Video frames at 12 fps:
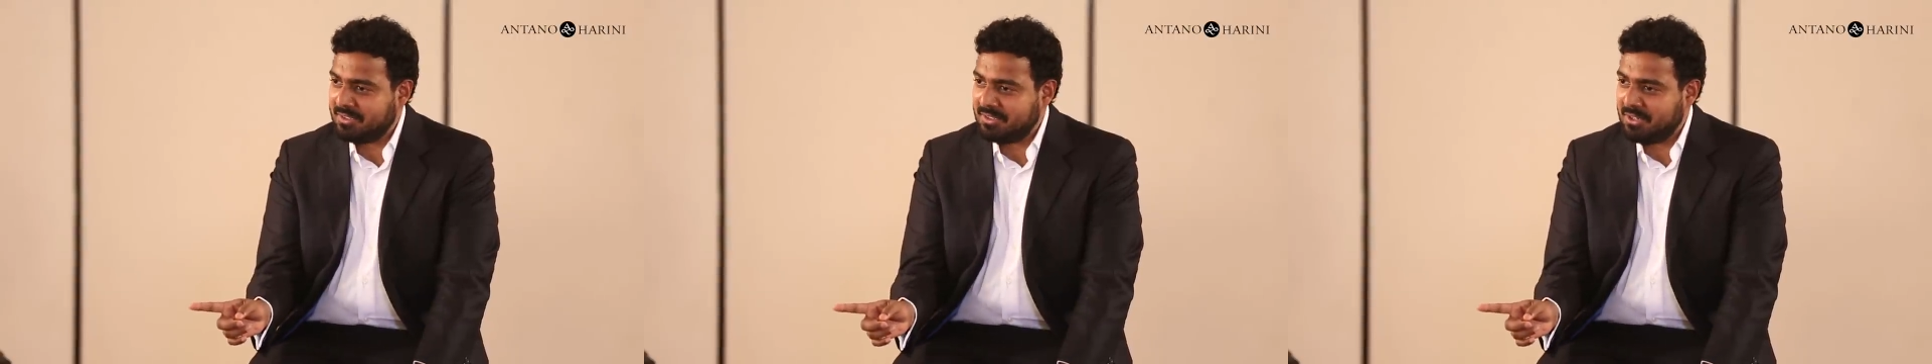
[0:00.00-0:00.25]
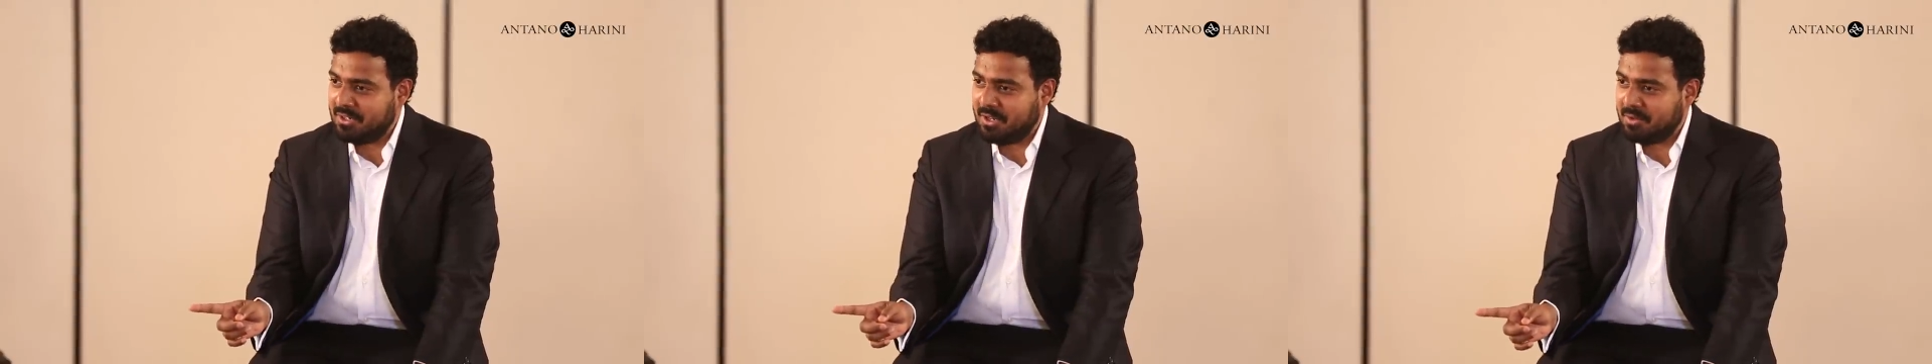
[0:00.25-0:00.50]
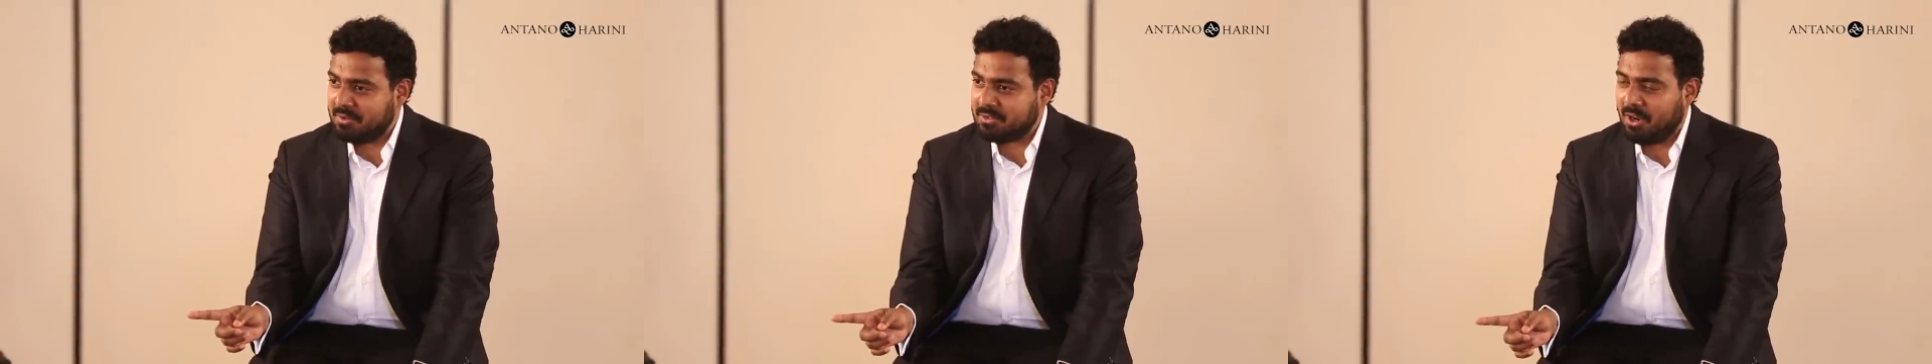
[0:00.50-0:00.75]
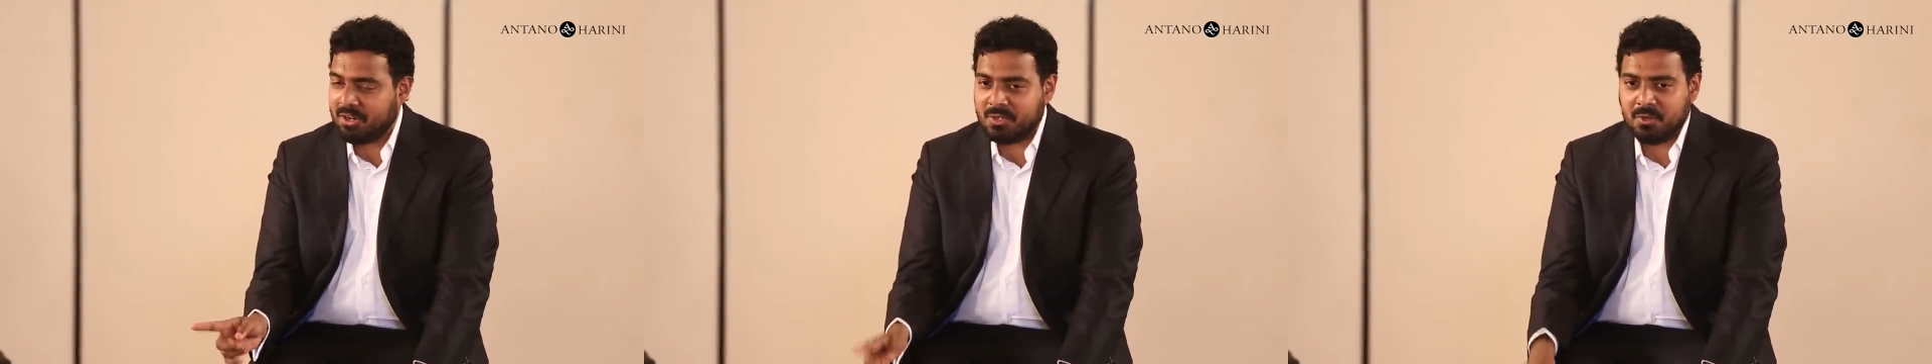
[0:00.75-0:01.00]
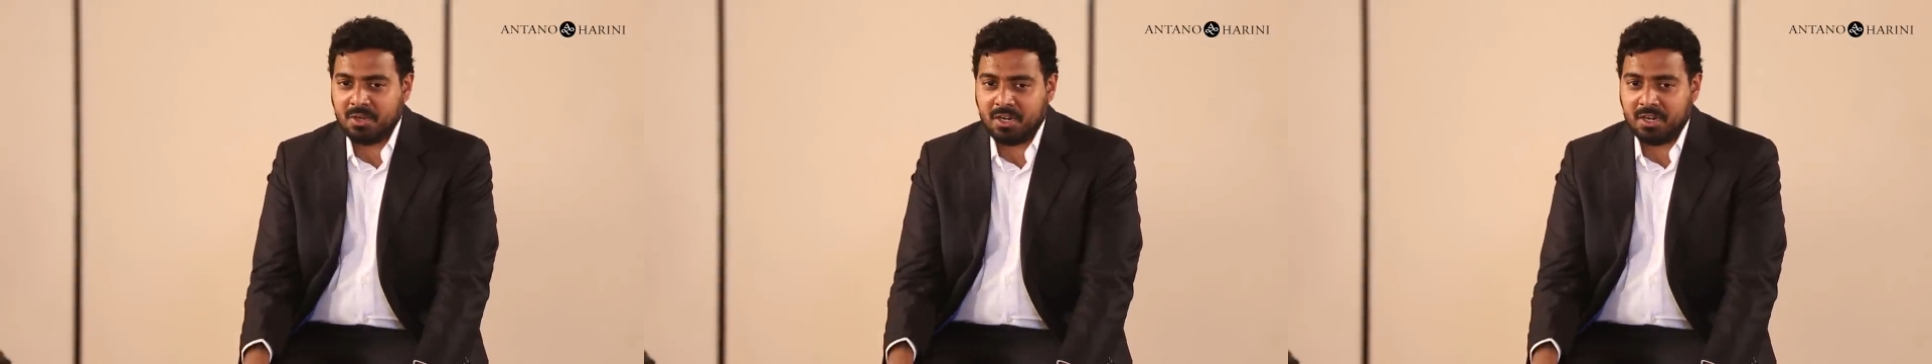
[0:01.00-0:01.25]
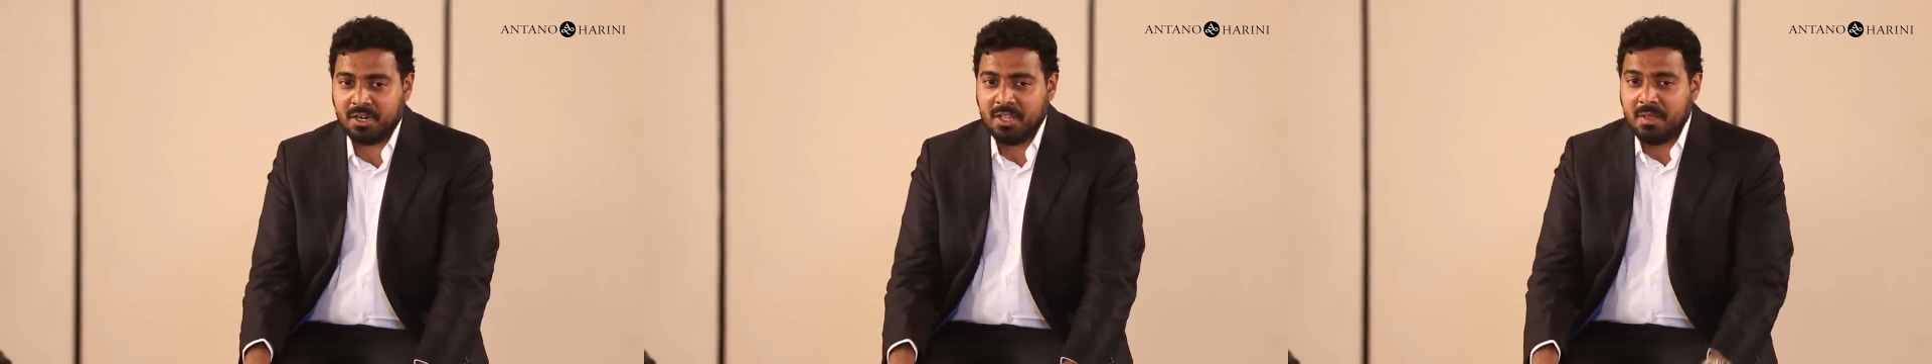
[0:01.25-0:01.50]
you know, talk to
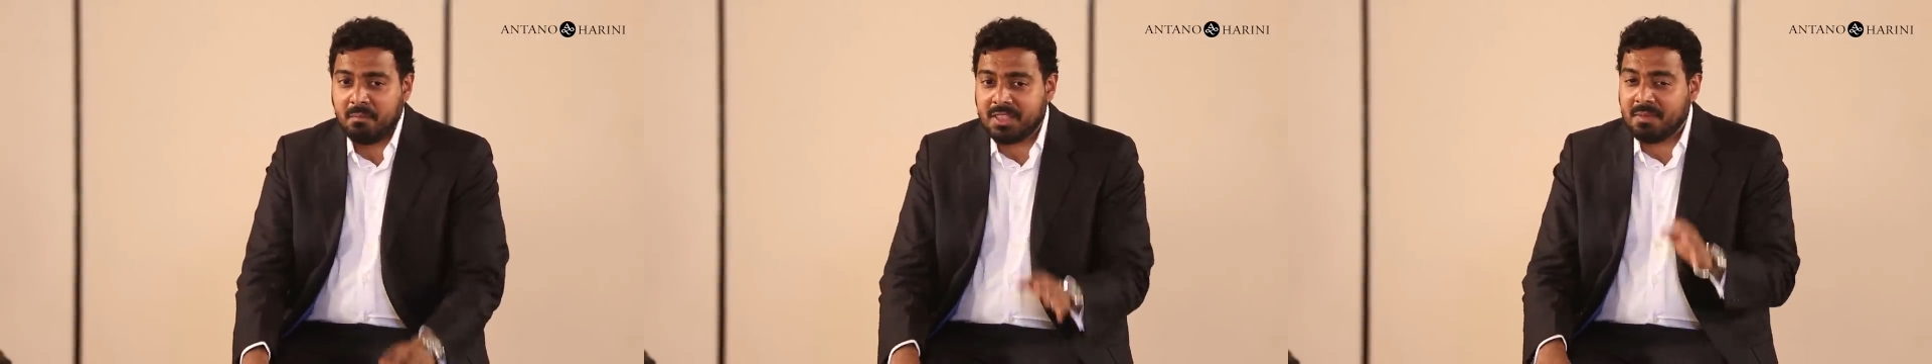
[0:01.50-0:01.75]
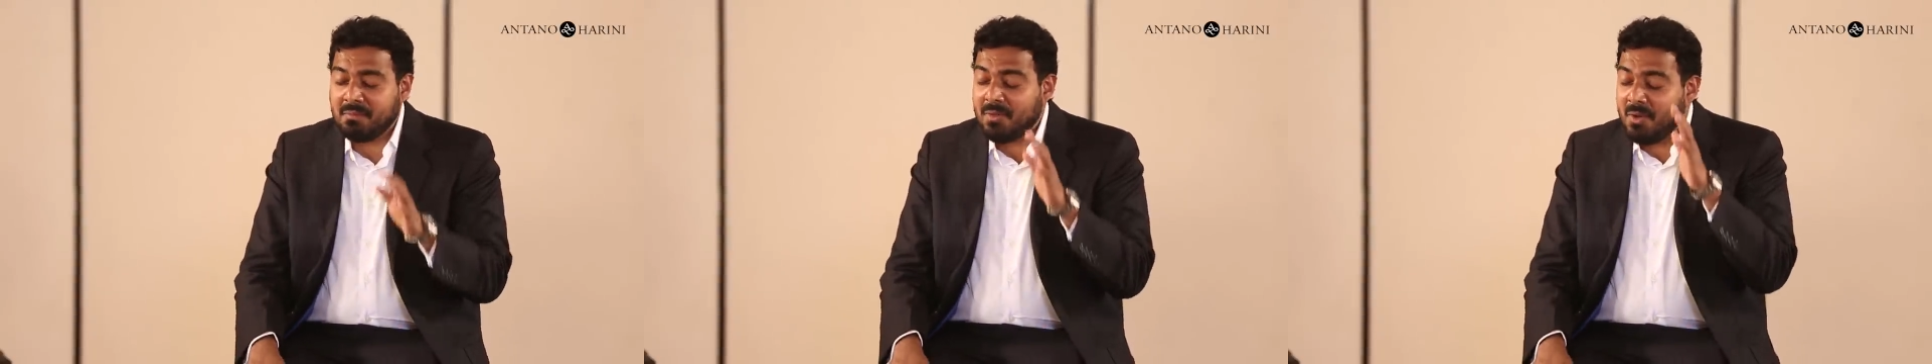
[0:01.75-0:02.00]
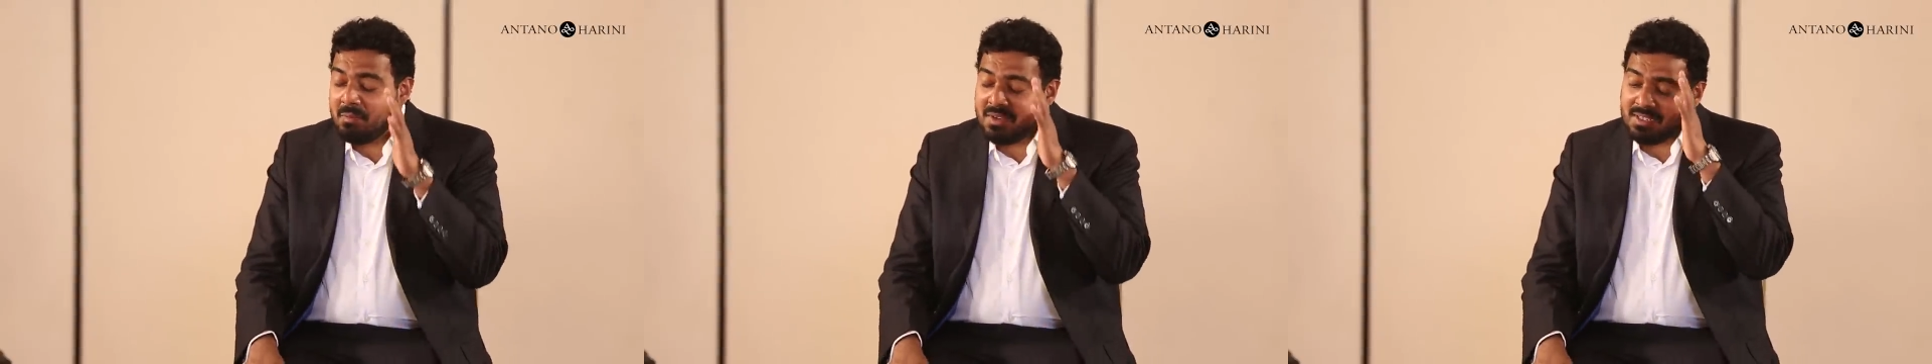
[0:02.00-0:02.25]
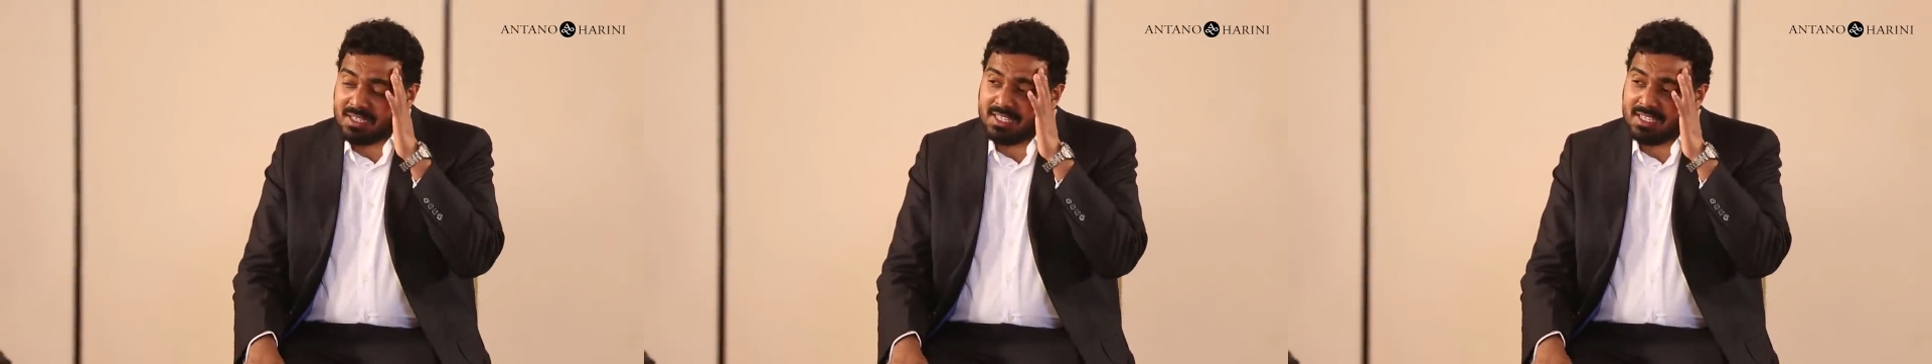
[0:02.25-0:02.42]
her, but the moment